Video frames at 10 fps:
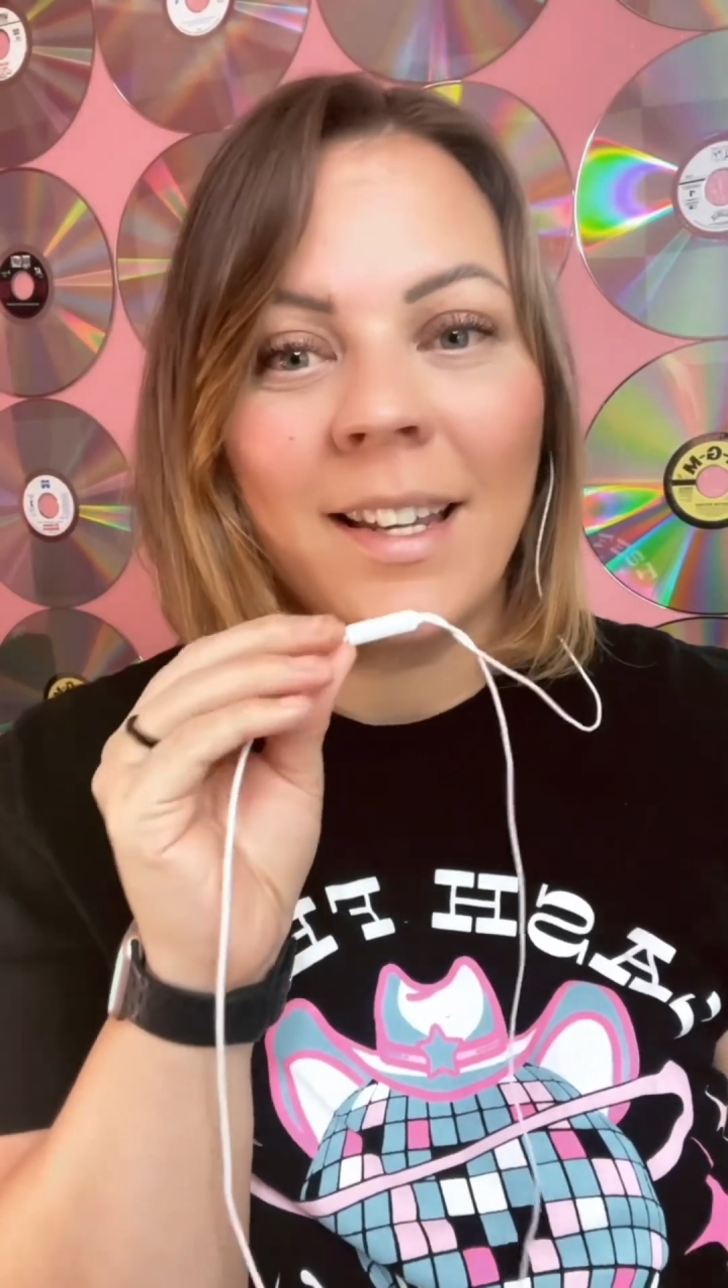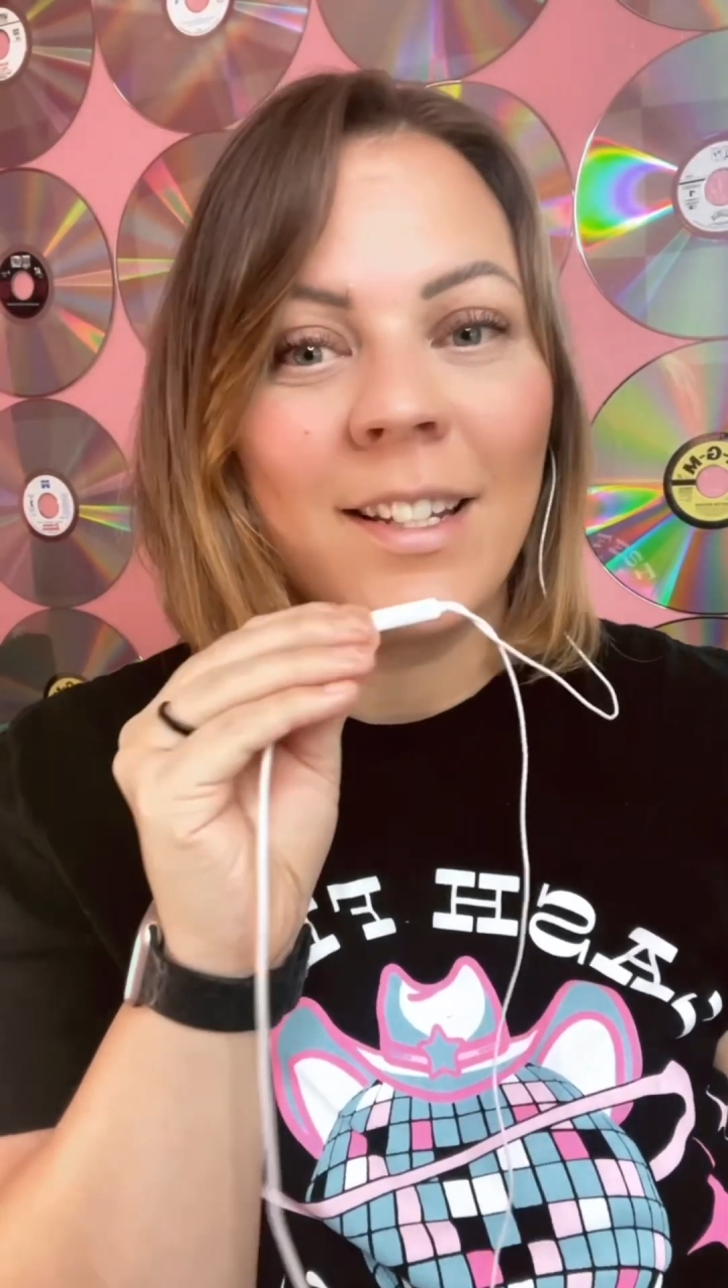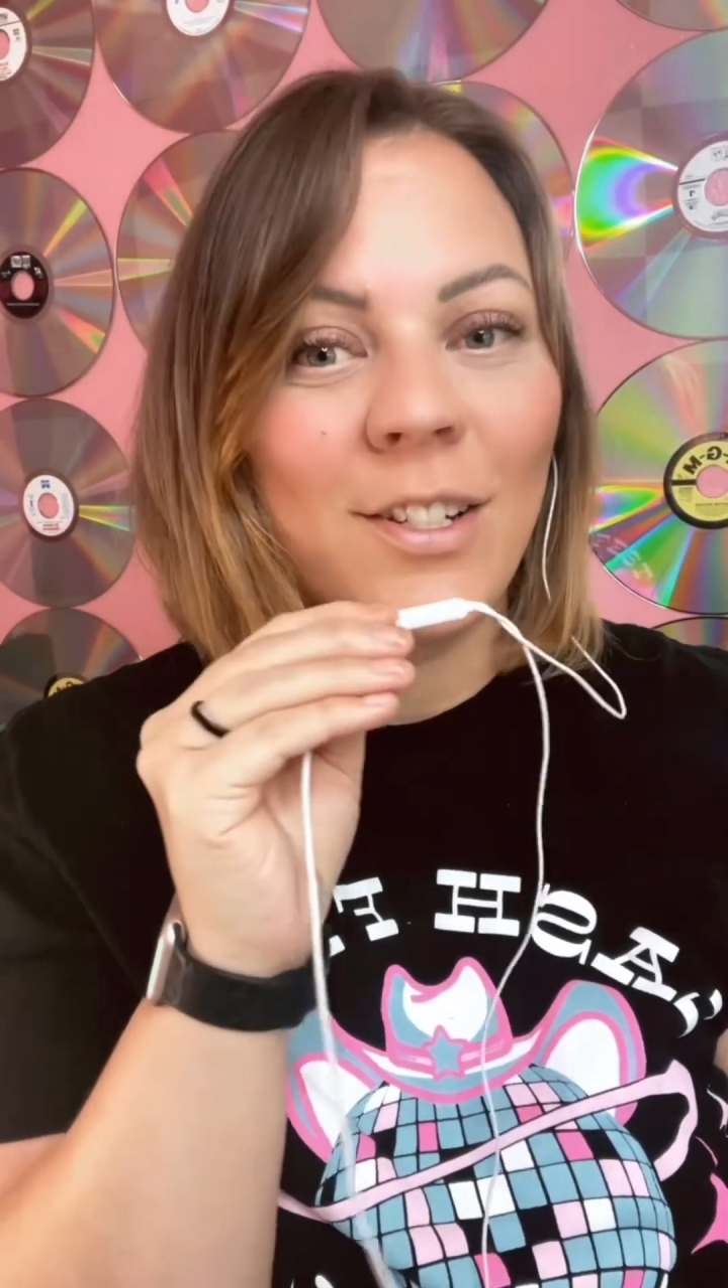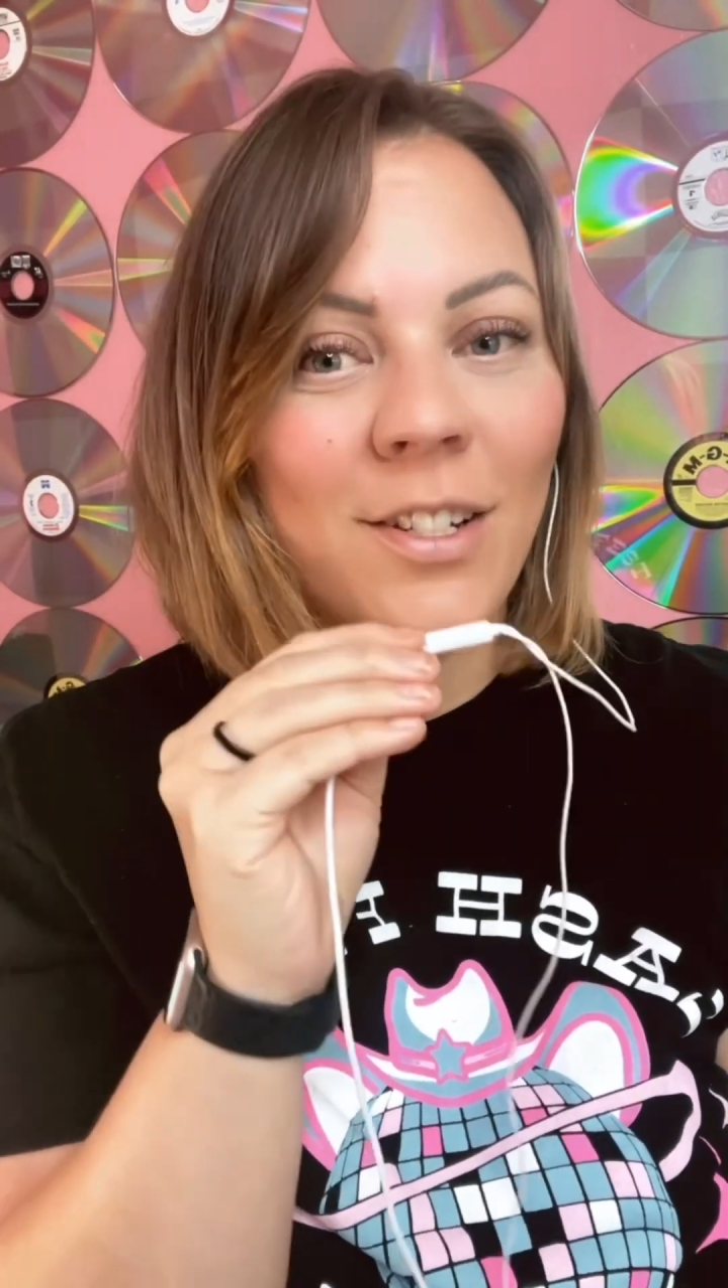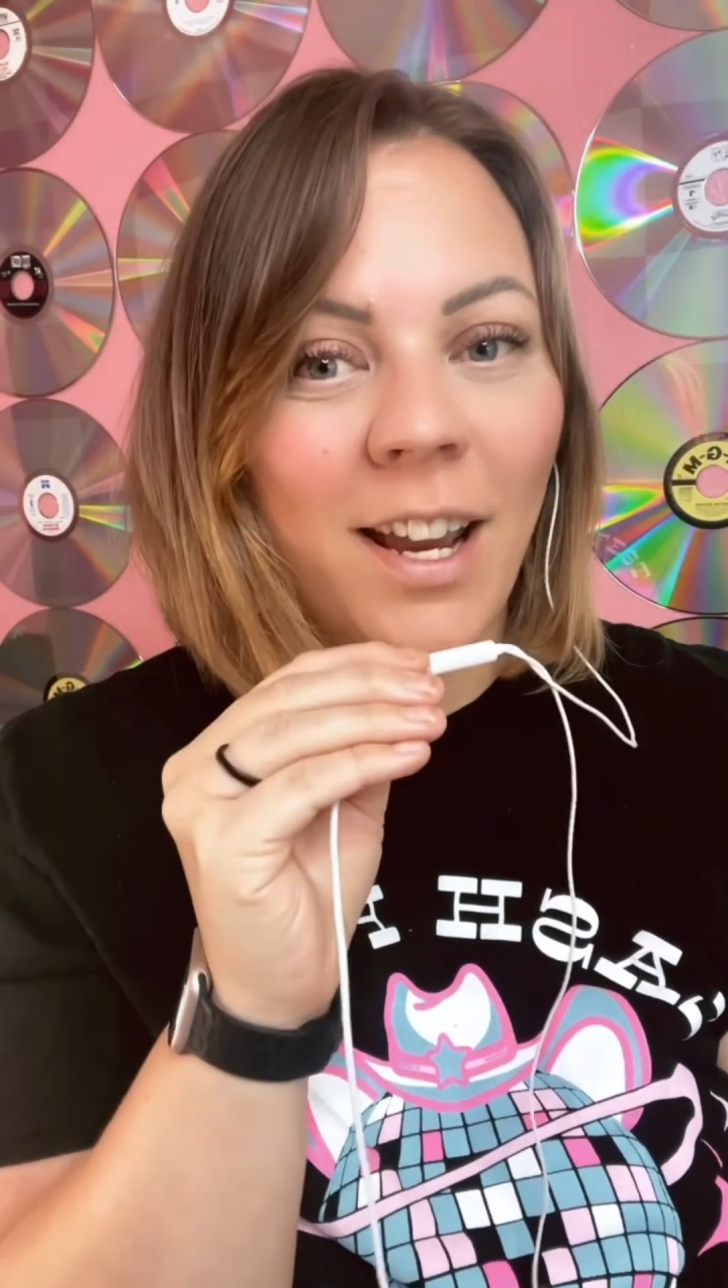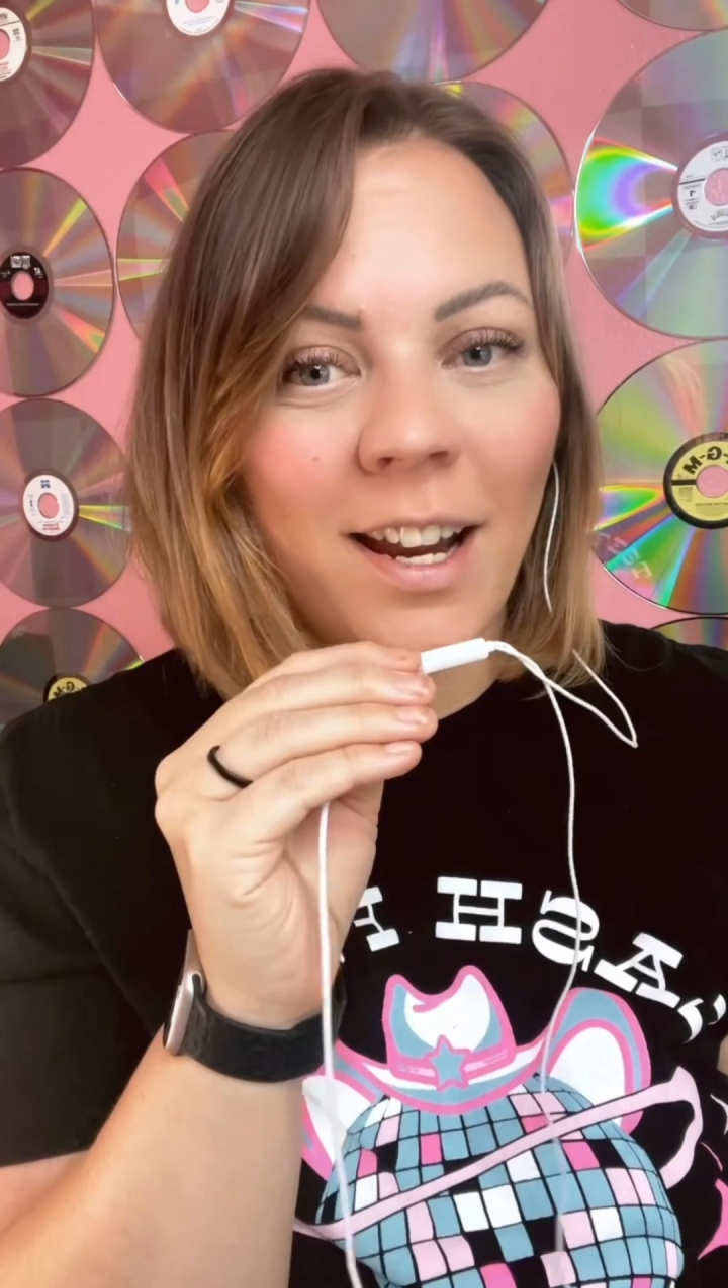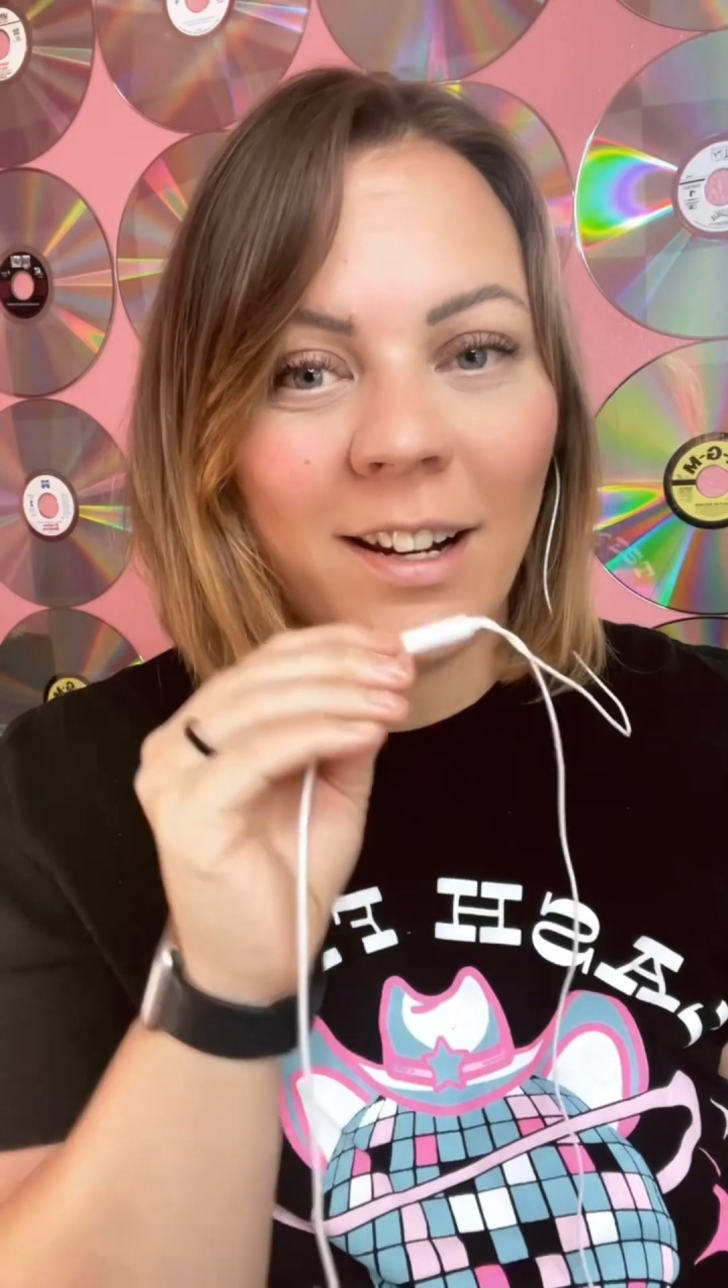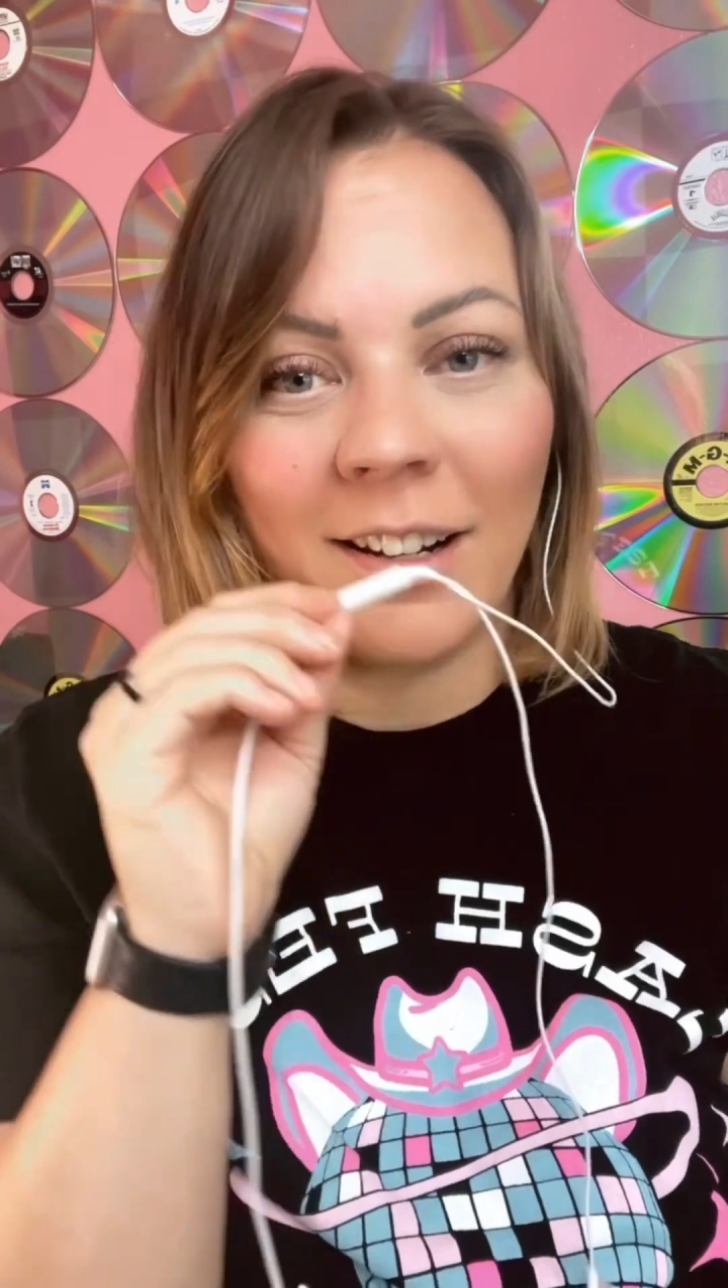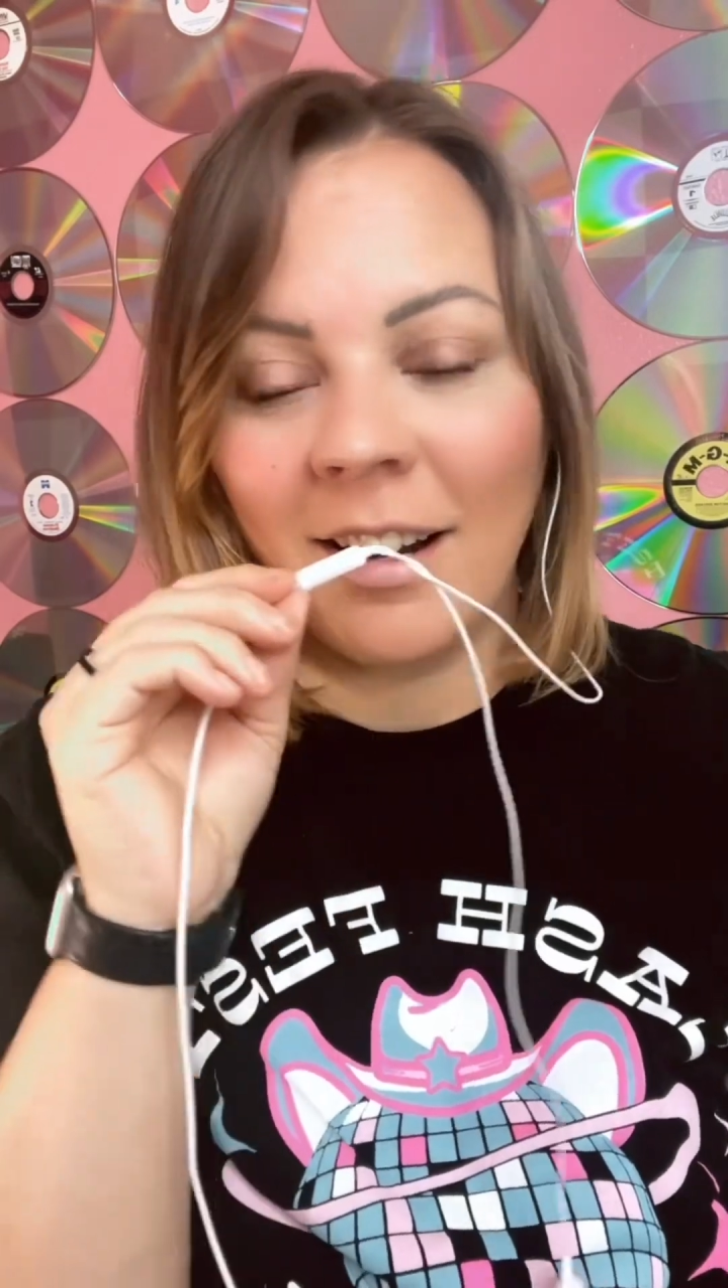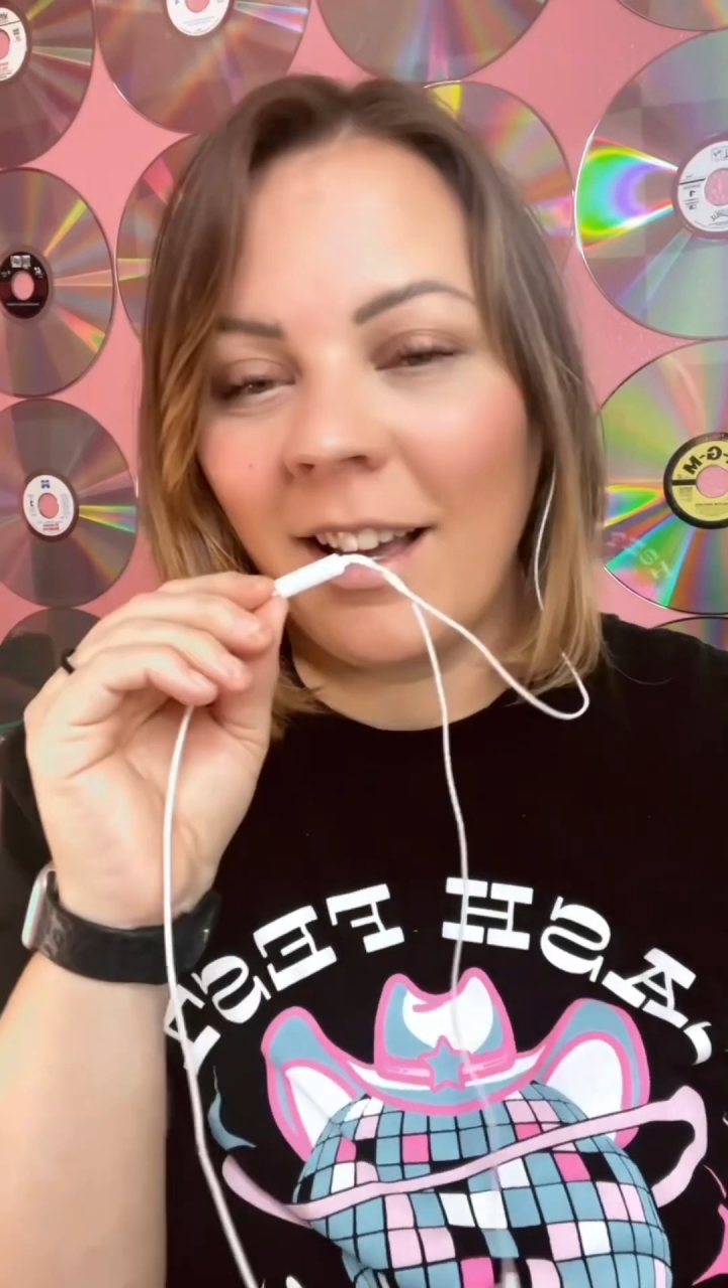
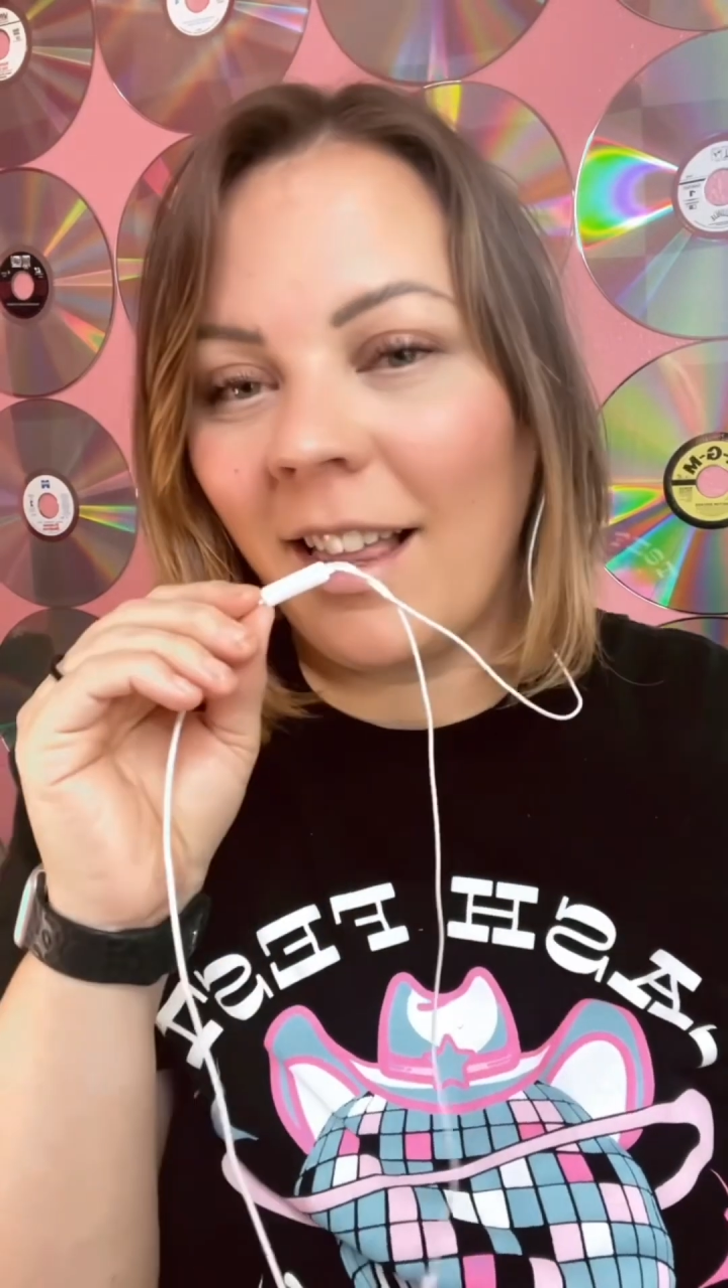share,